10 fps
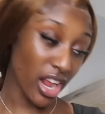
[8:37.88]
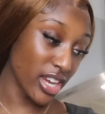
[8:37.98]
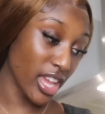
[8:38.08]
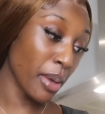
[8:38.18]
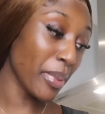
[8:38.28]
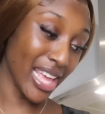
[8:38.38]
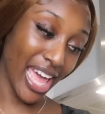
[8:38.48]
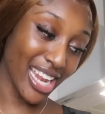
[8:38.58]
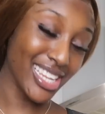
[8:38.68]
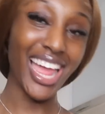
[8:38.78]
onion, but
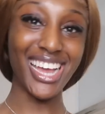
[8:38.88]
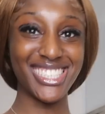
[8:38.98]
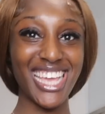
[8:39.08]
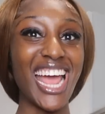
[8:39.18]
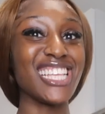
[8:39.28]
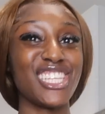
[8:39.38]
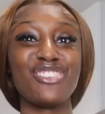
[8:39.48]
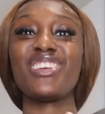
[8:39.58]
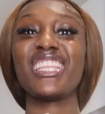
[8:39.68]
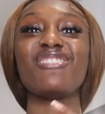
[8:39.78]
again, like I said, I
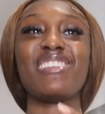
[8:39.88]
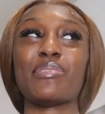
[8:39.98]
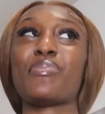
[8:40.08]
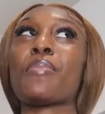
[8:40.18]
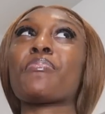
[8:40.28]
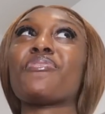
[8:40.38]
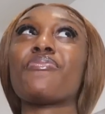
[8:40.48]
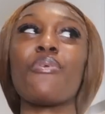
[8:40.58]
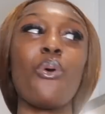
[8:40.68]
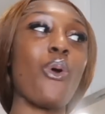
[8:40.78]
didn't read the recipe
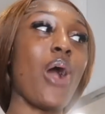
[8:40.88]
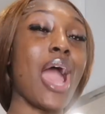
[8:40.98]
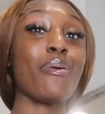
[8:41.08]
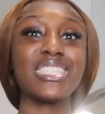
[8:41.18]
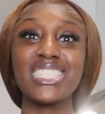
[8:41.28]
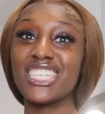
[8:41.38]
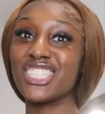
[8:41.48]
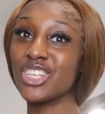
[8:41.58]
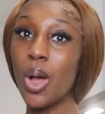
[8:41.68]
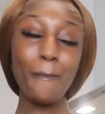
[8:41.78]
before I went to the
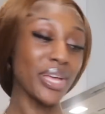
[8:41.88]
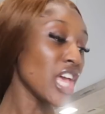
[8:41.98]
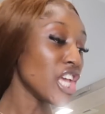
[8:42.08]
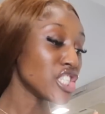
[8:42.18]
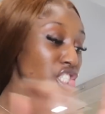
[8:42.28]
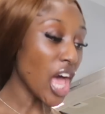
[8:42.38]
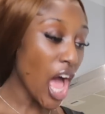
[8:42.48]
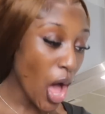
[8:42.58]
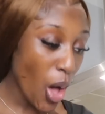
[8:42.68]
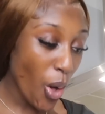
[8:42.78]
shop. So
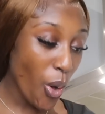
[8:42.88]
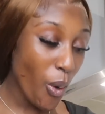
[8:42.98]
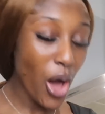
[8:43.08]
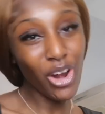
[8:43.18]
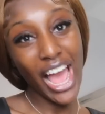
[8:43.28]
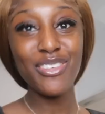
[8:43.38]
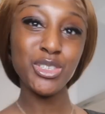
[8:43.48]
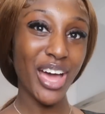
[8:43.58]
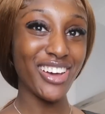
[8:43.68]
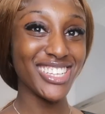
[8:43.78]
all I have is
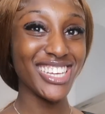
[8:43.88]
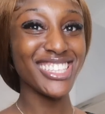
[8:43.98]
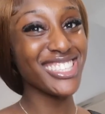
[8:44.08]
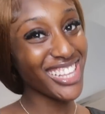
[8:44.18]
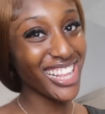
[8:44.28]
white onion.